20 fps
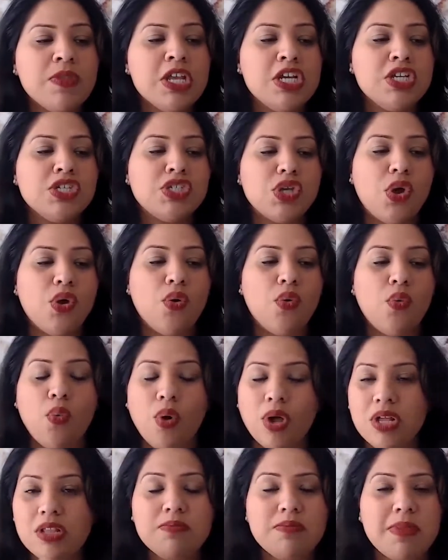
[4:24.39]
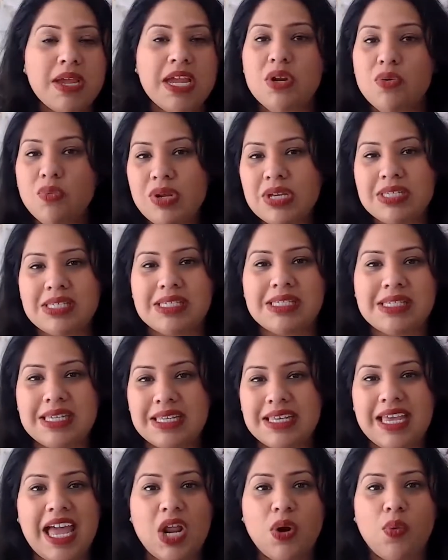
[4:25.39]
So one of the main reasons,
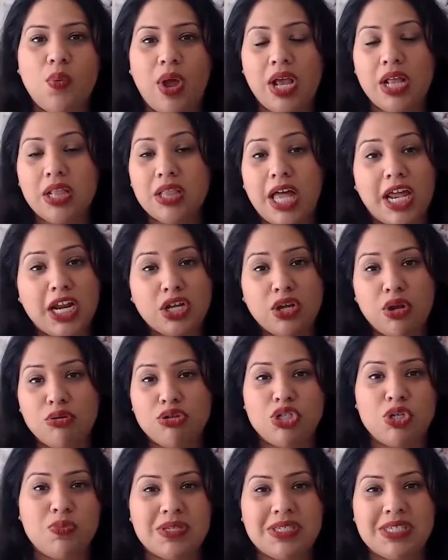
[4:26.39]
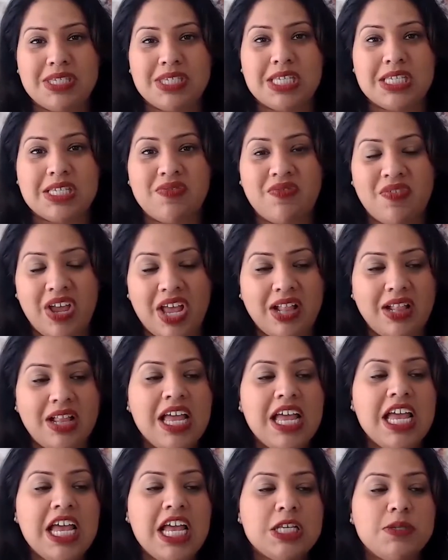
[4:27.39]
again, why a lot of coaching businesses fail
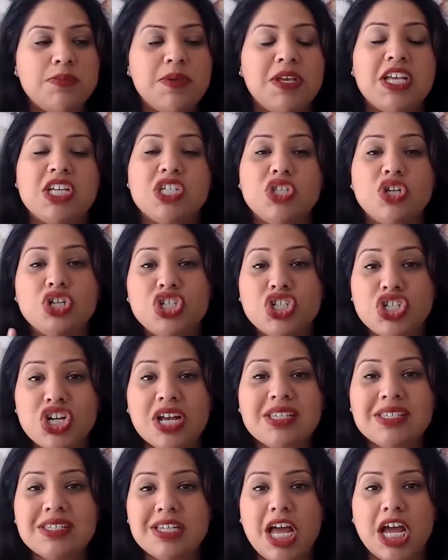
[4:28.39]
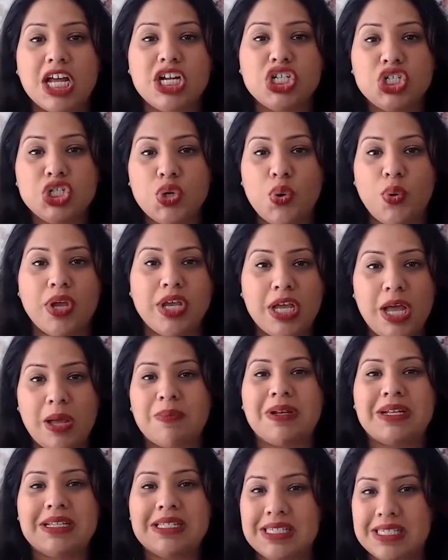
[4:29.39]
is because they're just not showing up
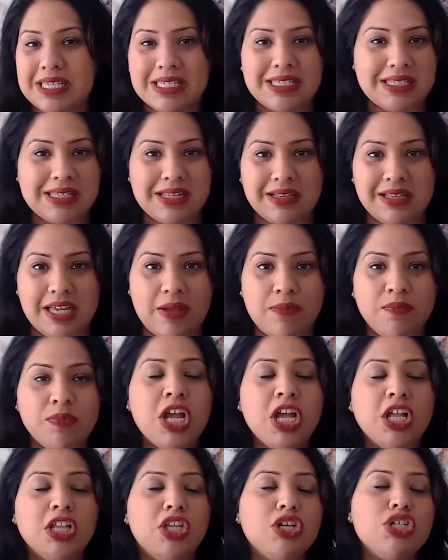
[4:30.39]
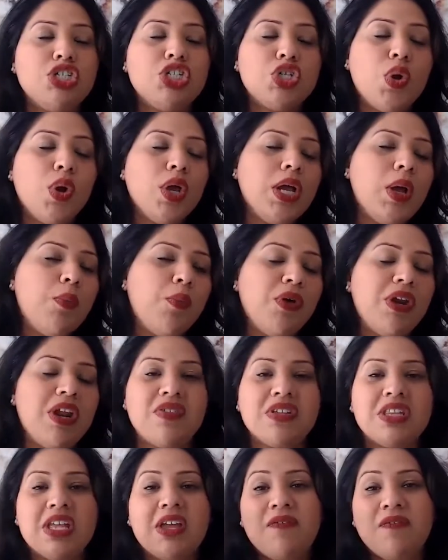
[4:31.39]
consistently. They're showing up
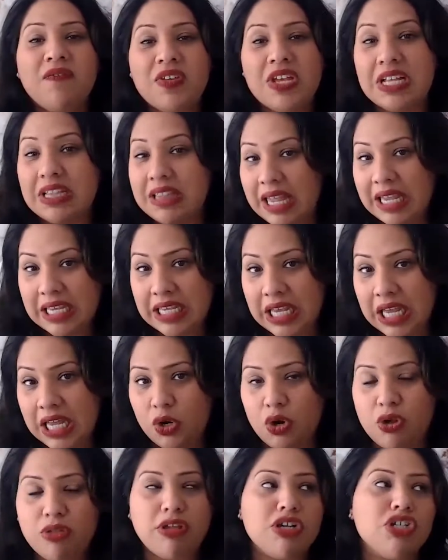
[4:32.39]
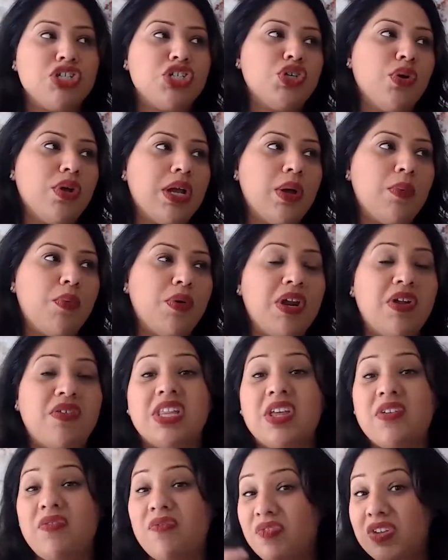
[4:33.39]
whenever they feel like it, or they're showing up whenever
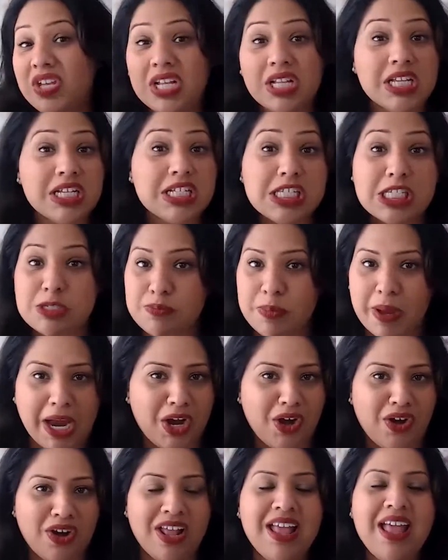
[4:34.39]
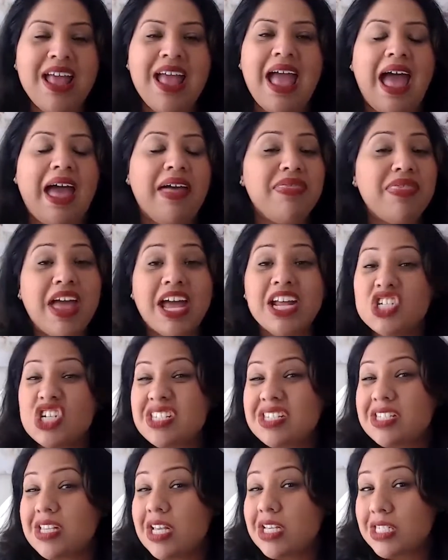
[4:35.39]
they feel inspired. And that
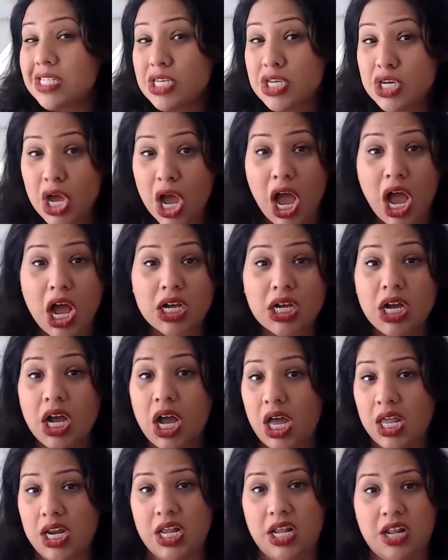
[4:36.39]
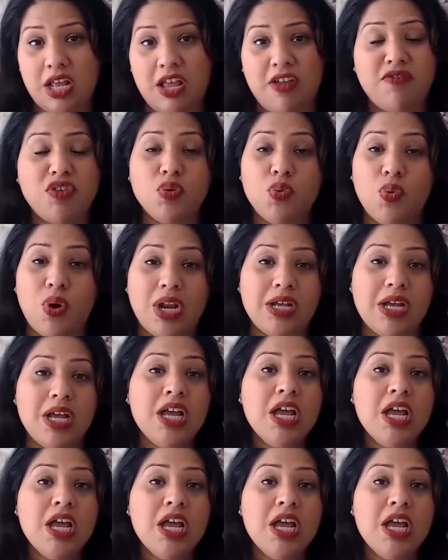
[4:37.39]
just does not cut it if you want to